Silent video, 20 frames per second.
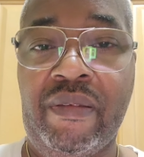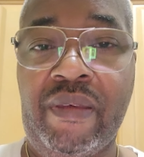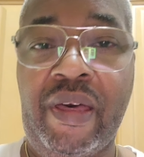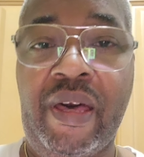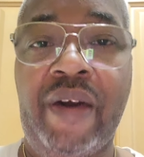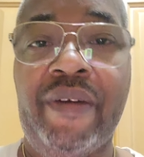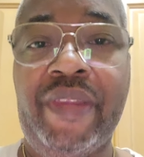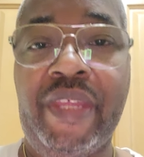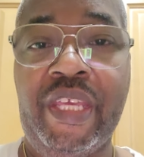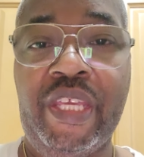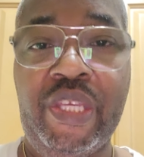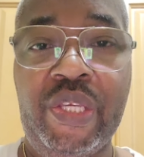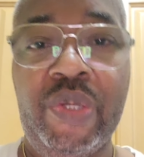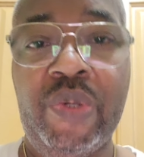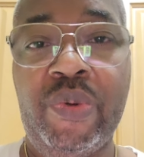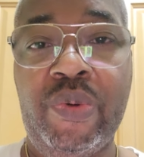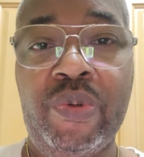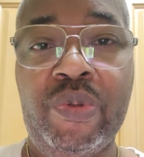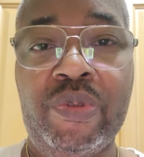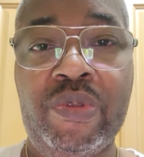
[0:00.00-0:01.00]
how they
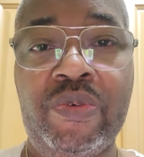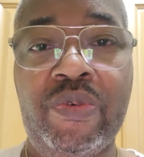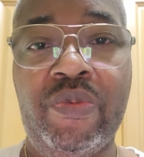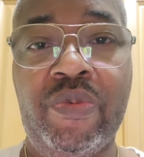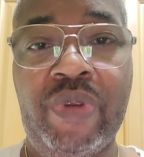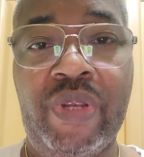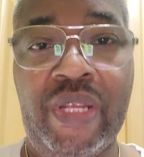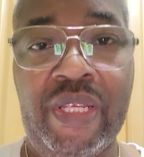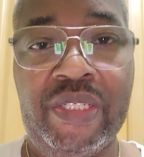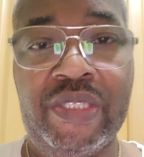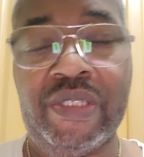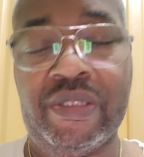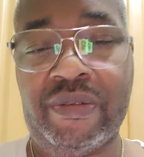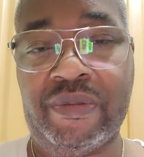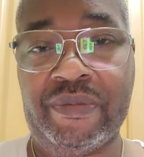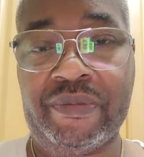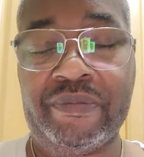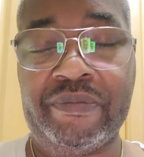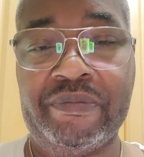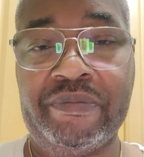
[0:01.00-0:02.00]
use religion